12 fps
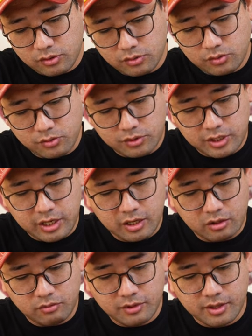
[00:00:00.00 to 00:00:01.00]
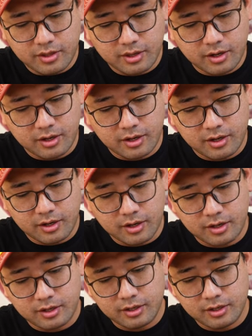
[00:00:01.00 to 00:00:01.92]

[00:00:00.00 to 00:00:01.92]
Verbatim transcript: to deal with the